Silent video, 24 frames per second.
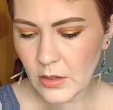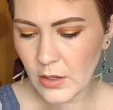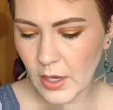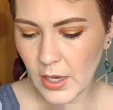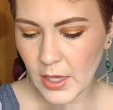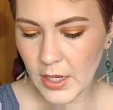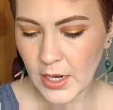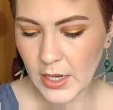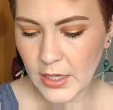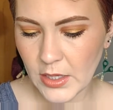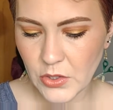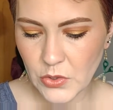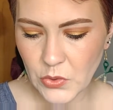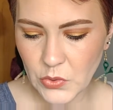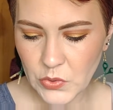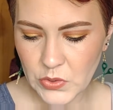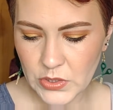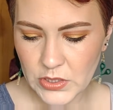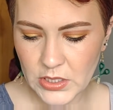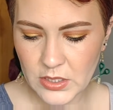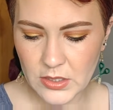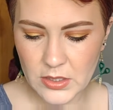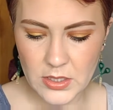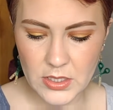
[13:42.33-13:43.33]
and I
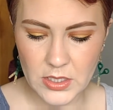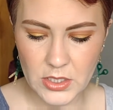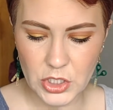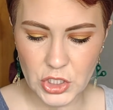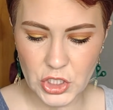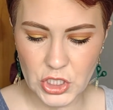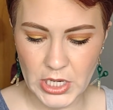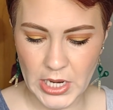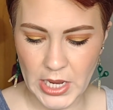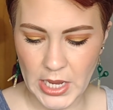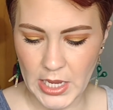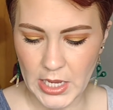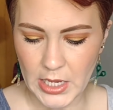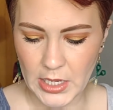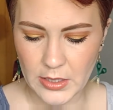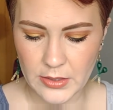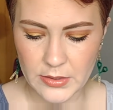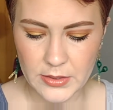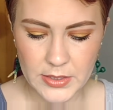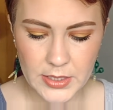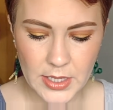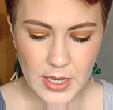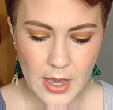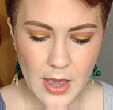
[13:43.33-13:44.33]
used the
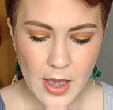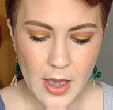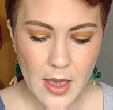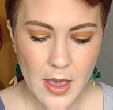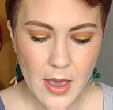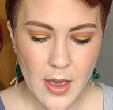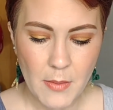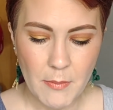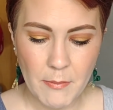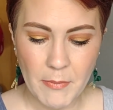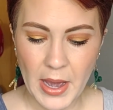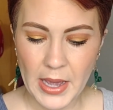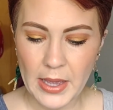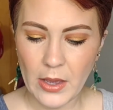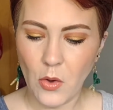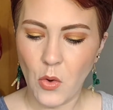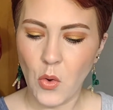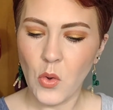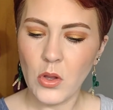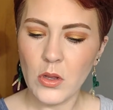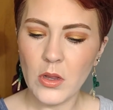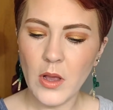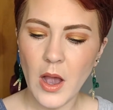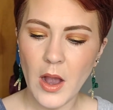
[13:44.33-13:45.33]
shades My
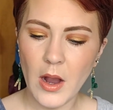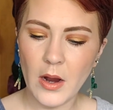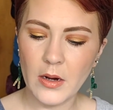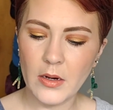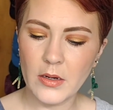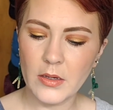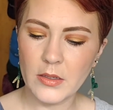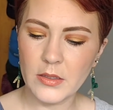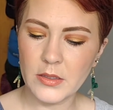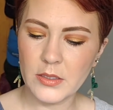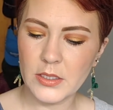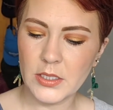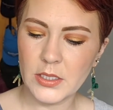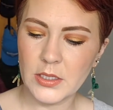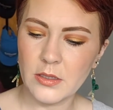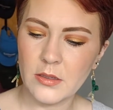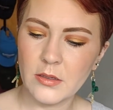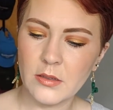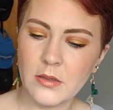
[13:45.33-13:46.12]
Whole Heart,